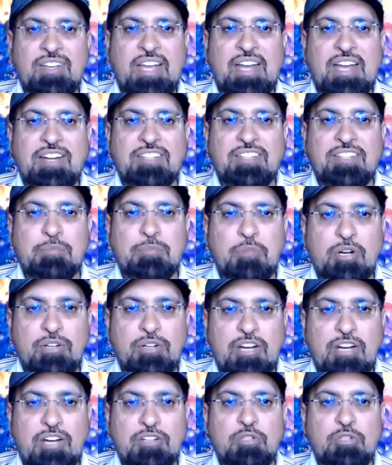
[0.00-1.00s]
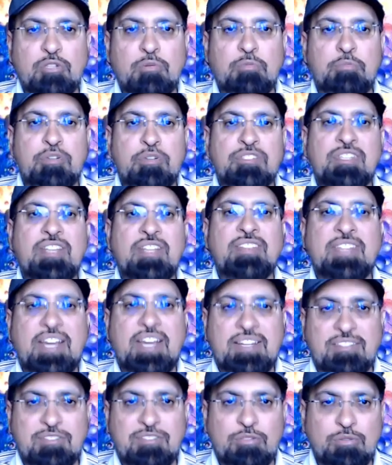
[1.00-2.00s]
And it's about how do you present
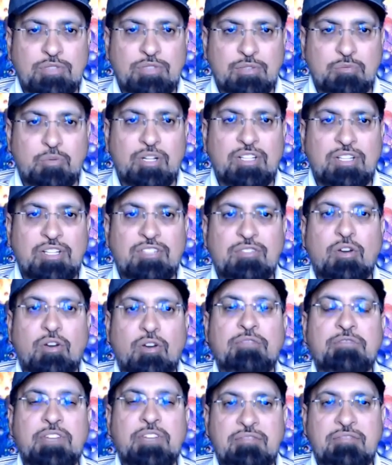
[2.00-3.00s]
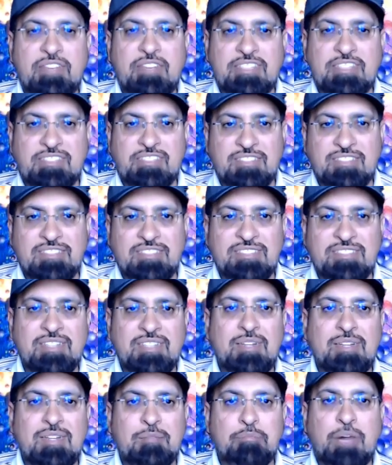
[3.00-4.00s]
that to the world of investors,
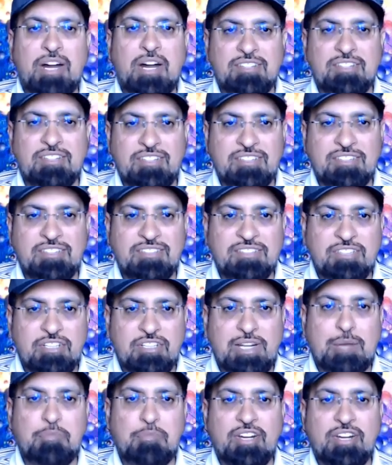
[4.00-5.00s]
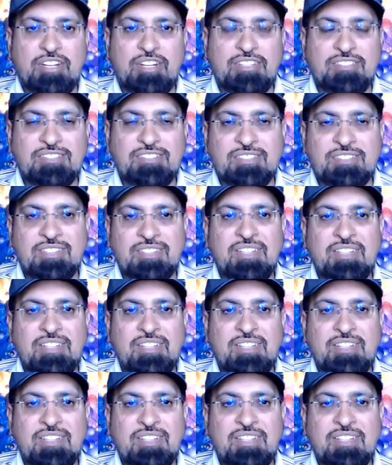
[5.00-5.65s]
partners, collaborators,